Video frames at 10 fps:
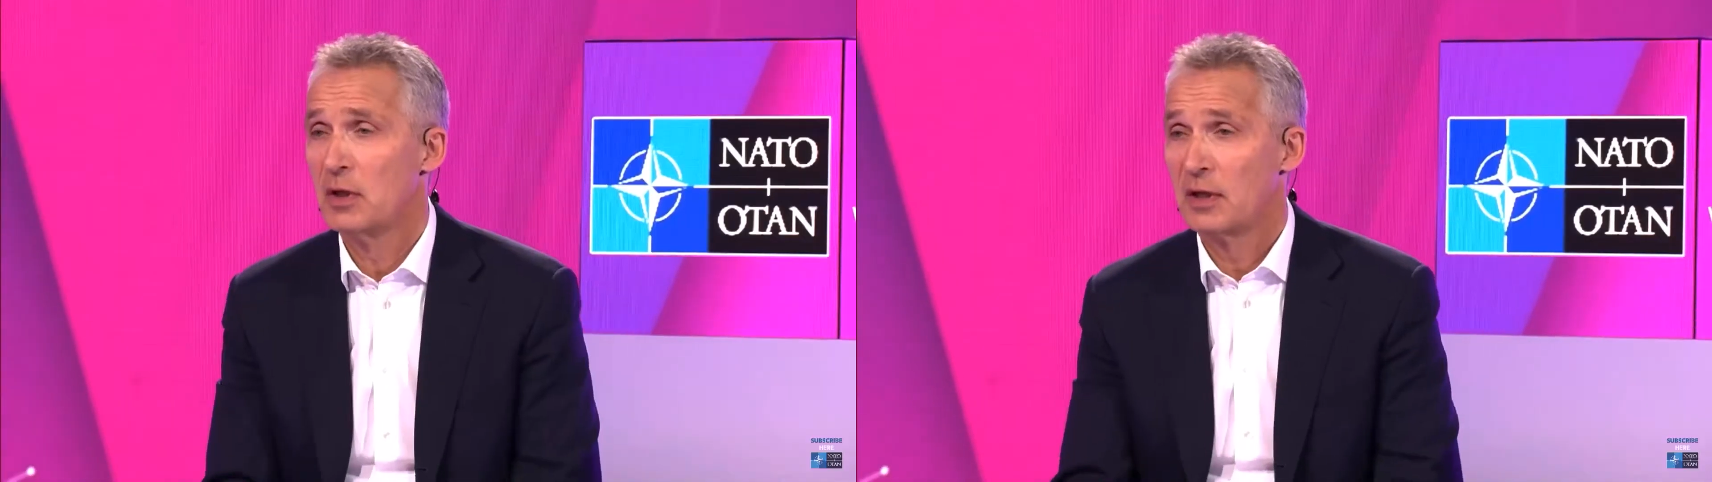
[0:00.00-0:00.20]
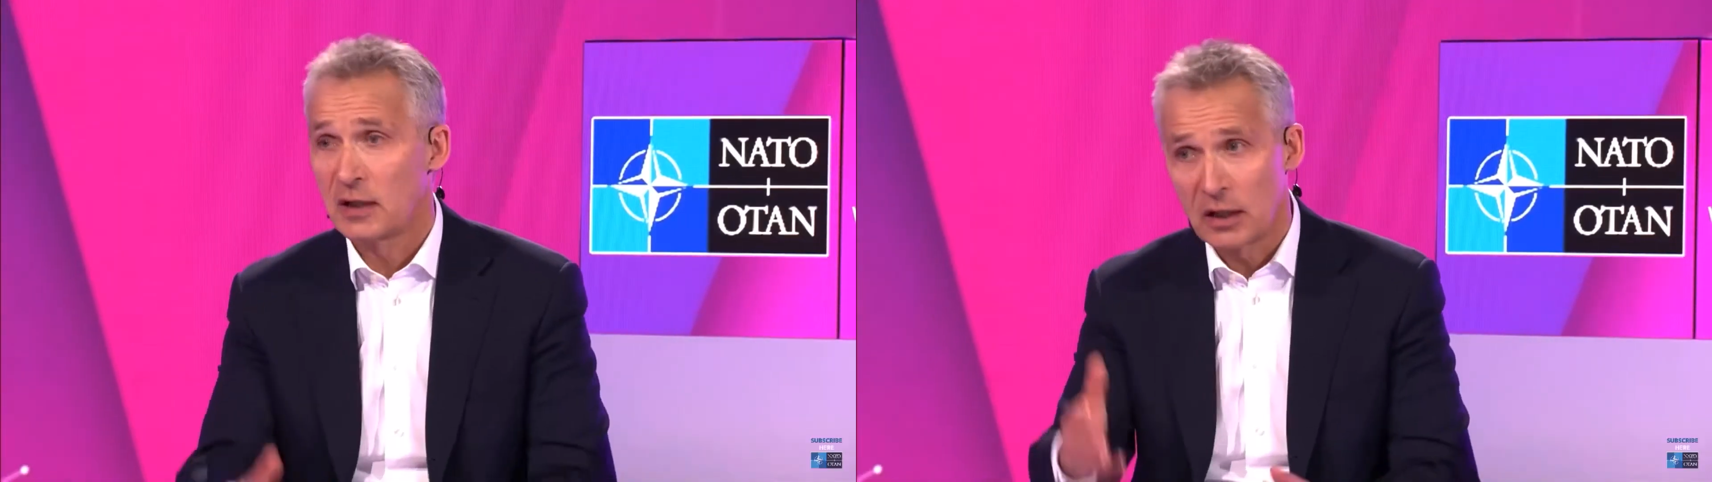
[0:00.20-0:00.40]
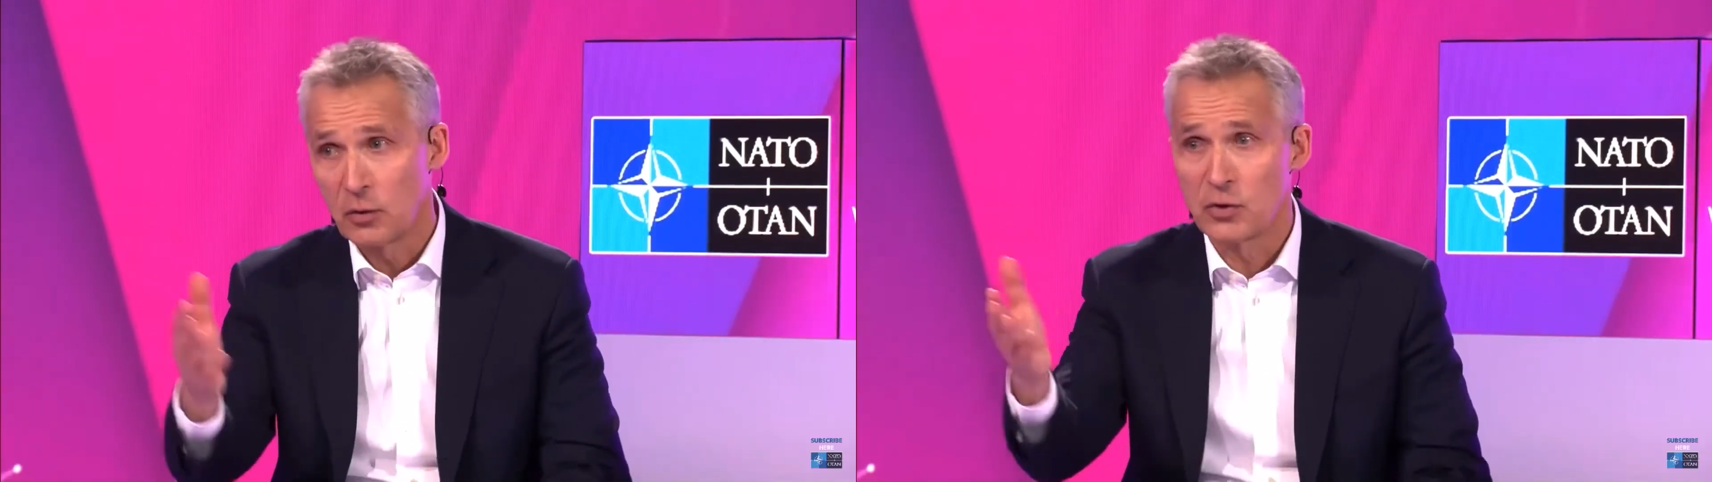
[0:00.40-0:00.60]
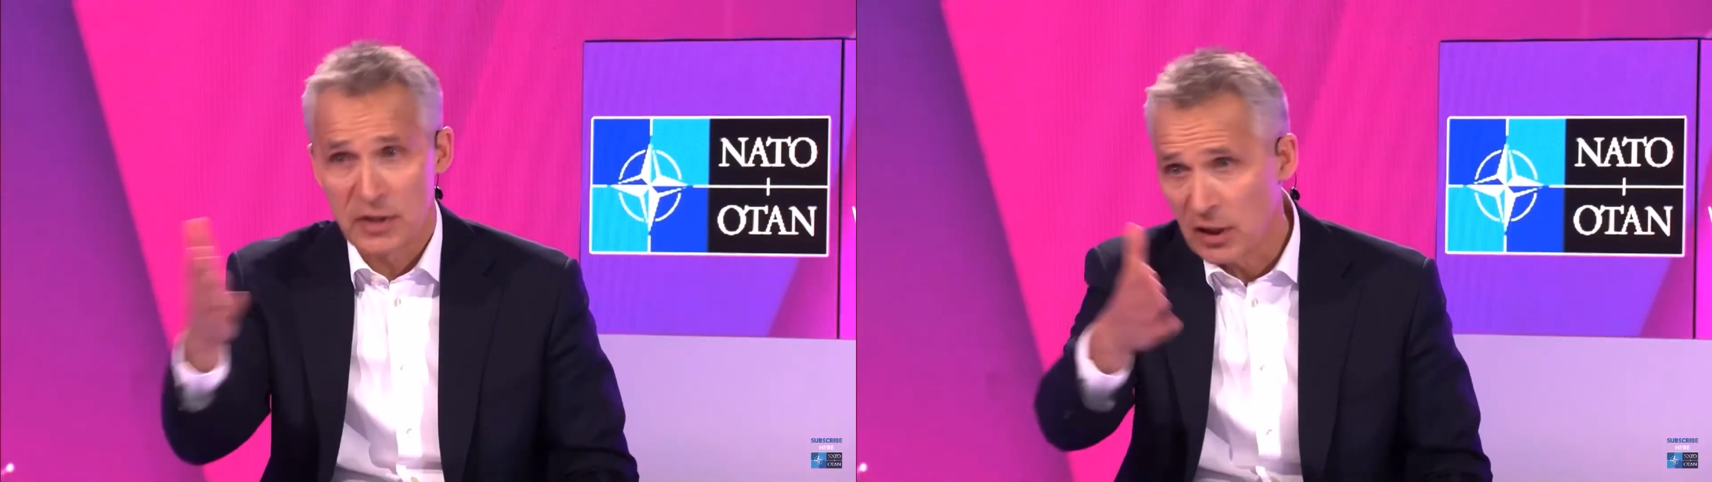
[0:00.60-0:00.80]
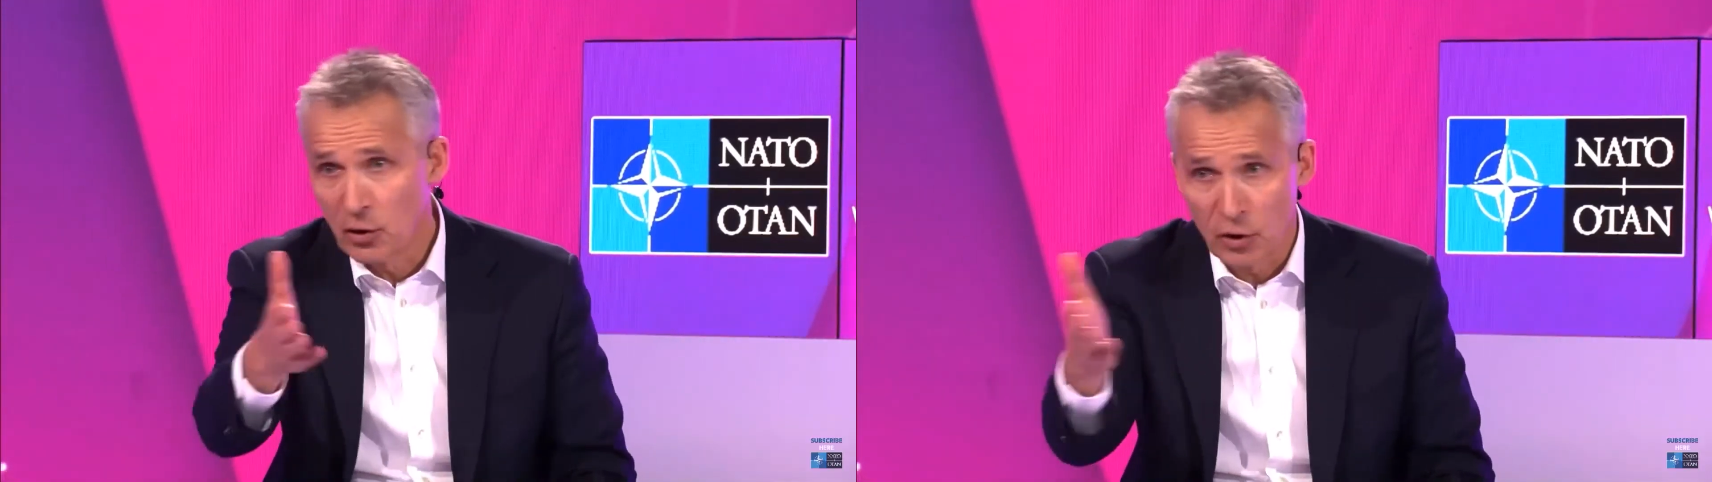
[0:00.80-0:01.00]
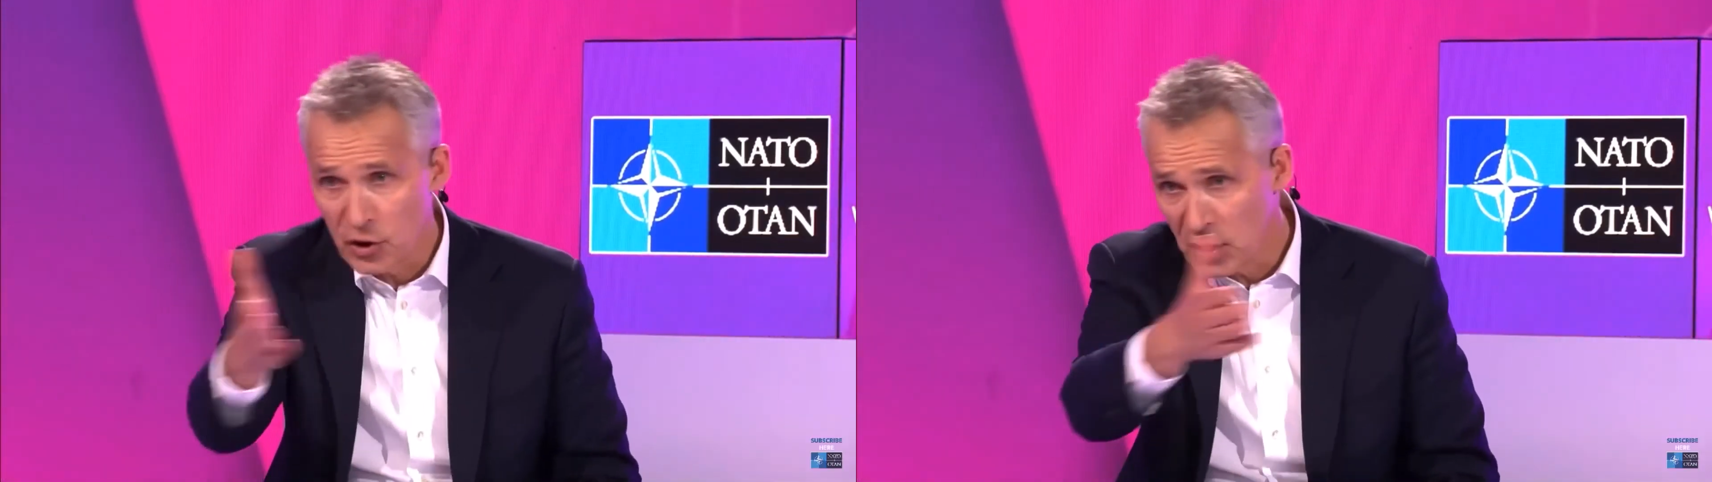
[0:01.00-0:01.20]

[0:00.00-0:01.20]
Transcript: That includes technology,